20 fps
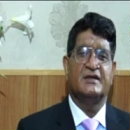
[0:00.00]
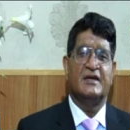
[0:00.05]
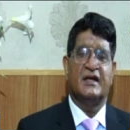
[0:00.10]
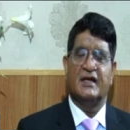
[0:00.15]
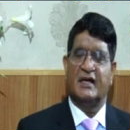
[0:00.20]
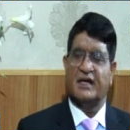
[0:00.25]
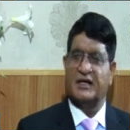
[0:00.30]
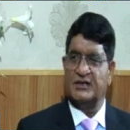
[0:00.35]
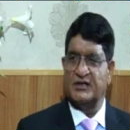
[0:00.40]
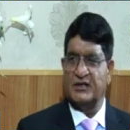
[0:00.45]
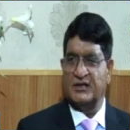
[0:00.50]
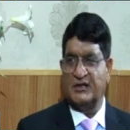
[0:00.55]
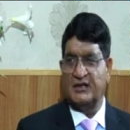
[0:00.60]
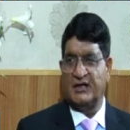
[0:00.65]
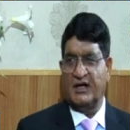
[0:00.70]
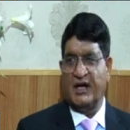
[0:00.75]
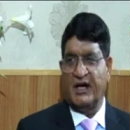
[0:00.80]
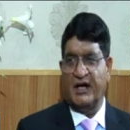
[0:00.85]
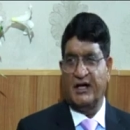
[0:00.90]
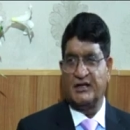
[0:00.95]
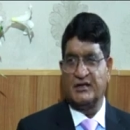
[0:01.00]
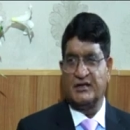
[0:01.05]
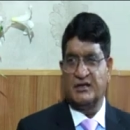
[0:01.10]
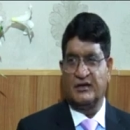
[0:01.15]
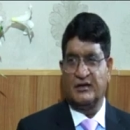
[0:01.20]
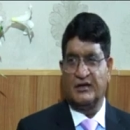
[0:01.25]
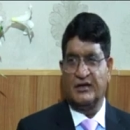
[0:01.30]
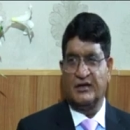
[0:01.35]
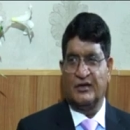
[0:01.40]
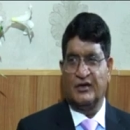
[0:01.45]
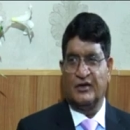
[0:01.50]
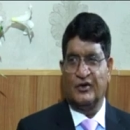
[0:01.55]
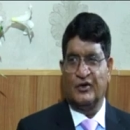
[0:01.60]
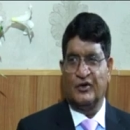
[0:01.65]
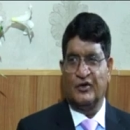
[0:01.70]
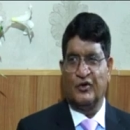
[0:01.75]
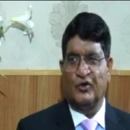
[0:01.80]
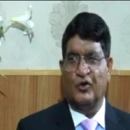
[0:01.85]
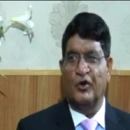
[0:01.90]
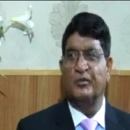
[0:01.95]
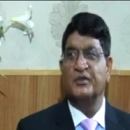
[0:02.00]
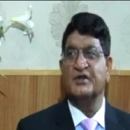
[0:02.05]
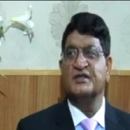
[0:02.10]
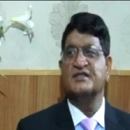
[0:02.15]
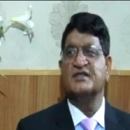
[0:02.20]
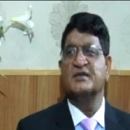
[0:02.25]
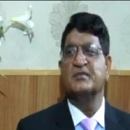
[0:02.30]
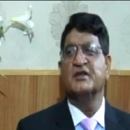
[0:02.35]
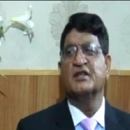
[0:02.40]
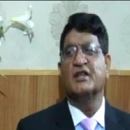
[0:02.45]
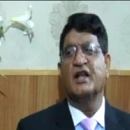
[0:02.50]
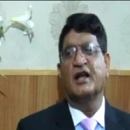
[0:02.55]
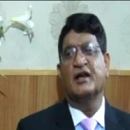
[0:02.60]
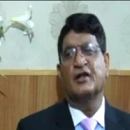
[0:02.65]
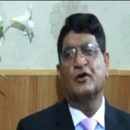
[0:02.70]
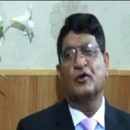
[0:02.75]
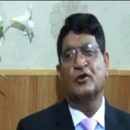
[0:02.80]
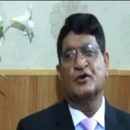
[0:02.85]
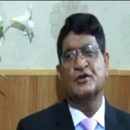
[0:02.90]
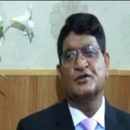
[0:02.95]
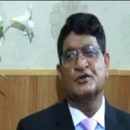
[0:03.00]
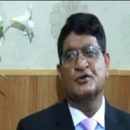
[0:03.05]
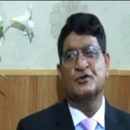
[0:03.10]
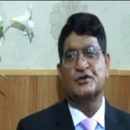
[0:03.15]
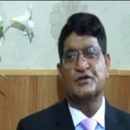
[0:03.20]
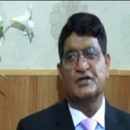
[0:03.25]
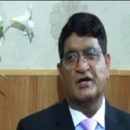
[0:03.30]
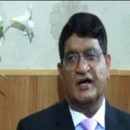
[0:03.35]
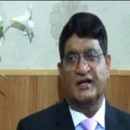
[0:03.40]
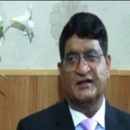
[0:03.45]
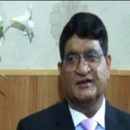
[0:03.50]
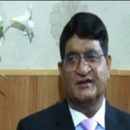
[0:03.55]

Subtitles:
a lecturer at Government Zamindar College, Gujarat.